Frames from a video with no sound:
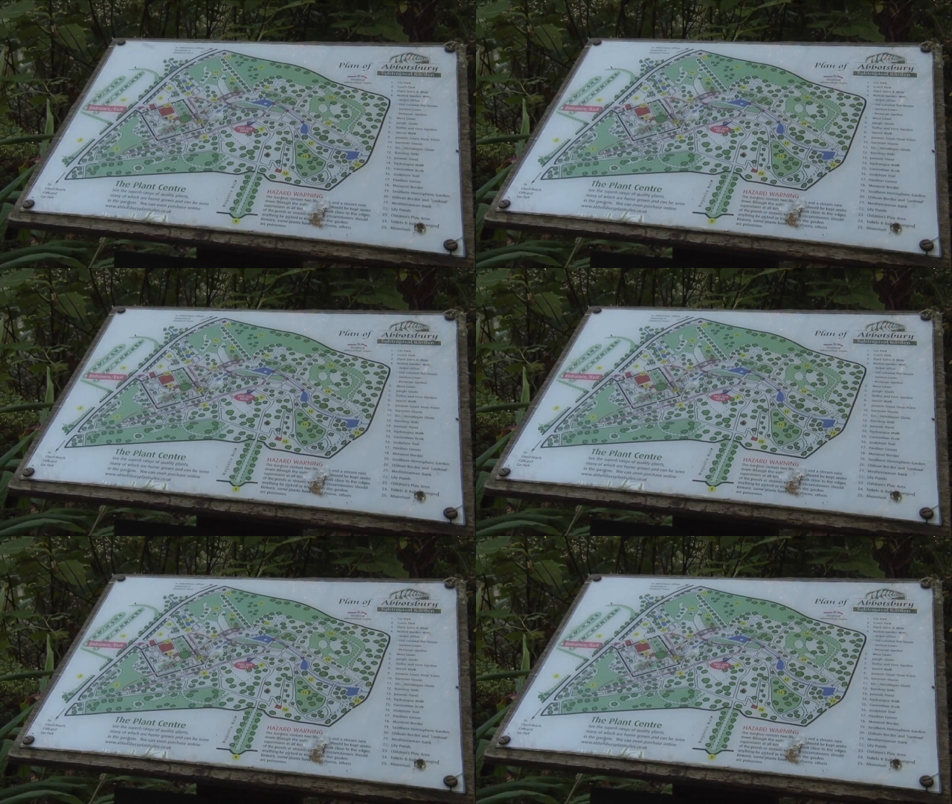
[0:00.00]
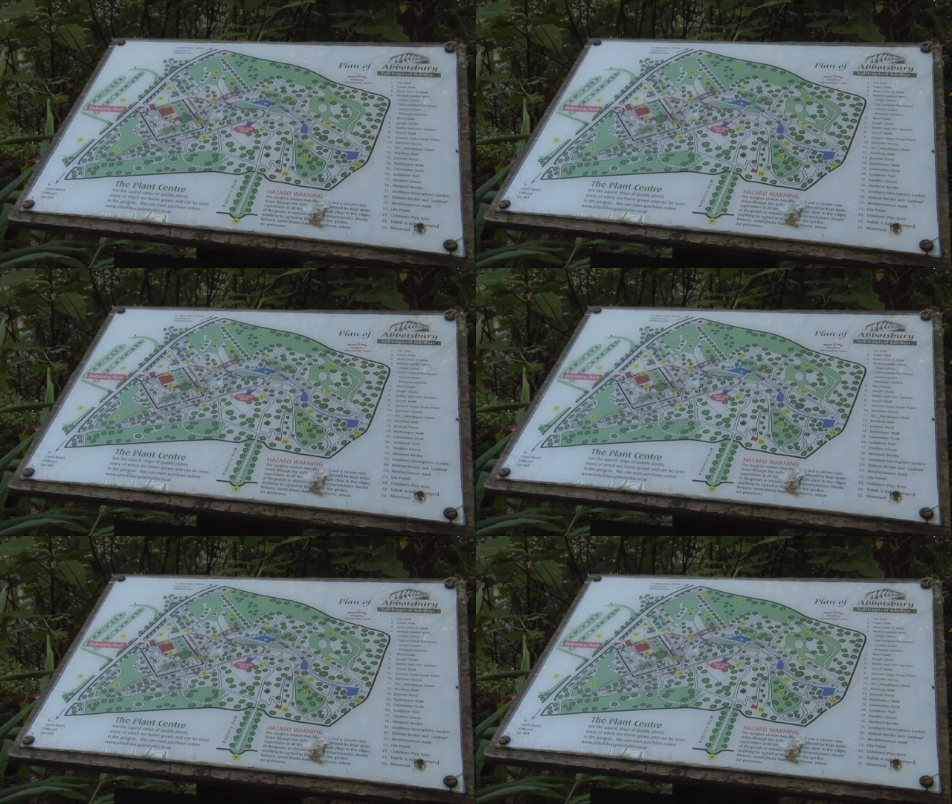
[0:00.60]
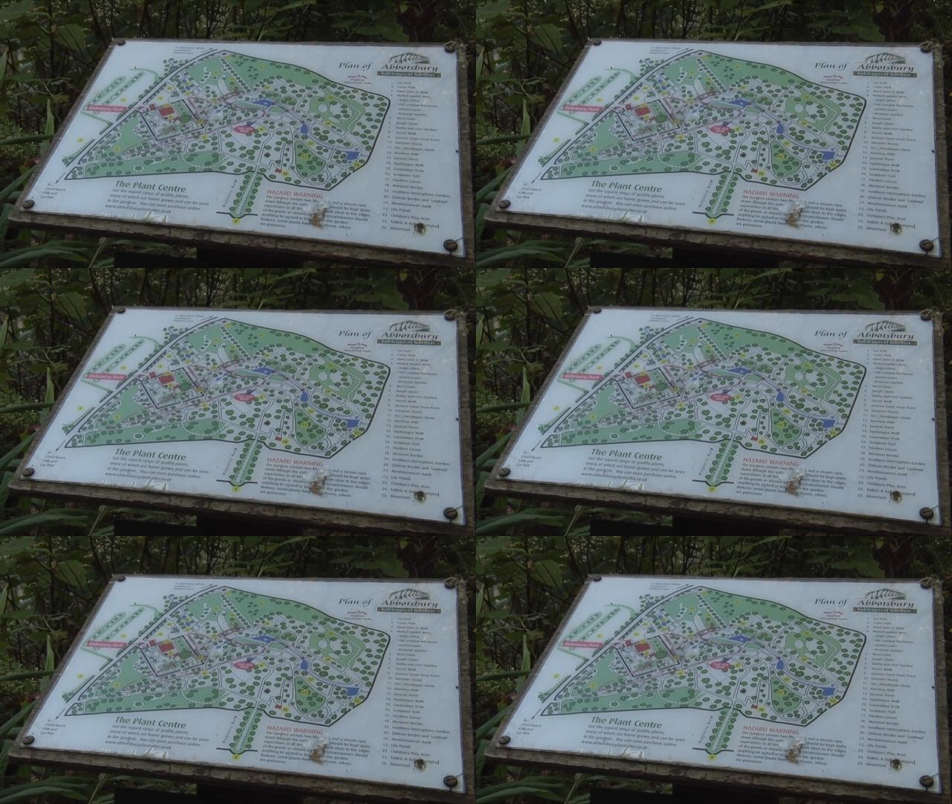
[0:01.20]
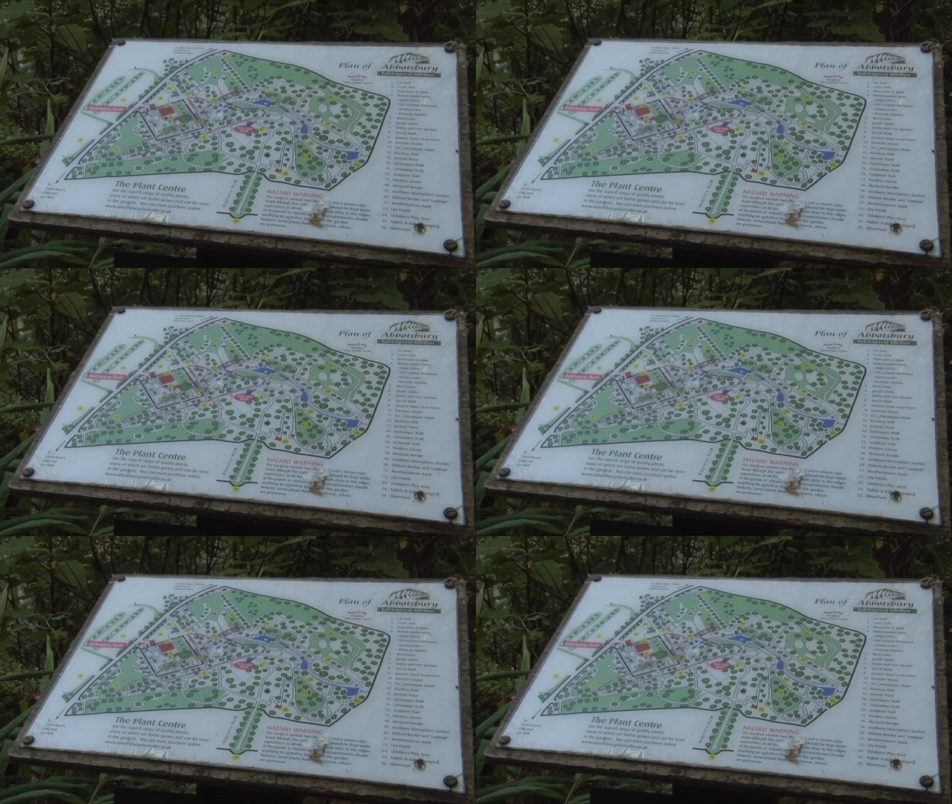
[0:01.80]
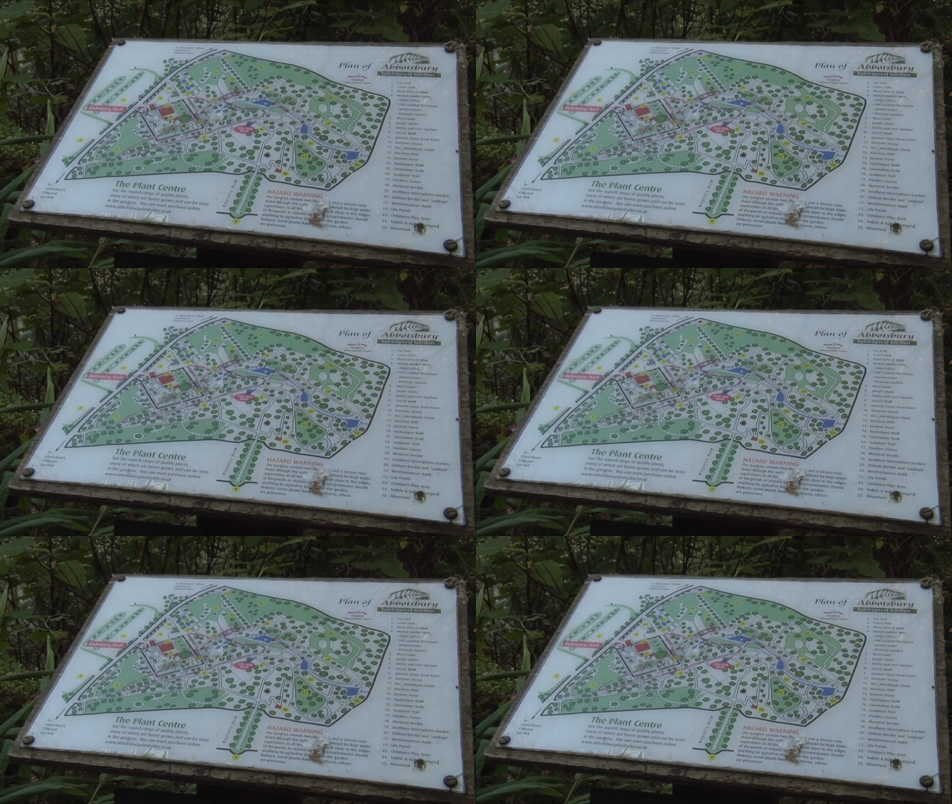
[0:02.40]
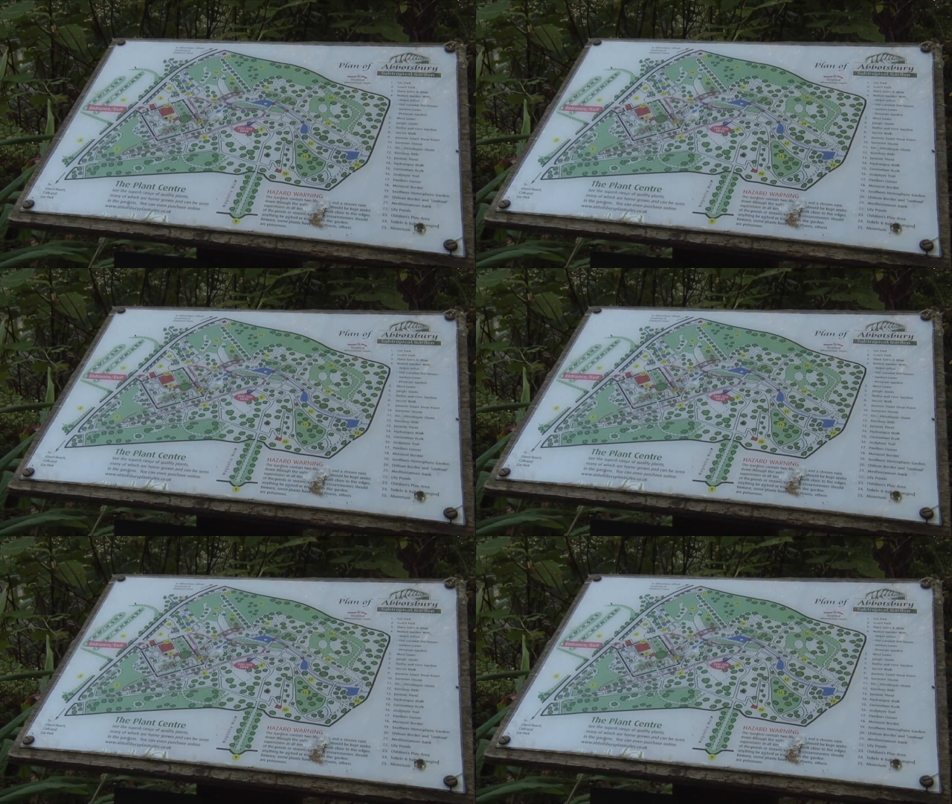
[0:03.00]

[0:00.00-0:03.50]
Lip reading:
No face is visible, so there are no lips to read.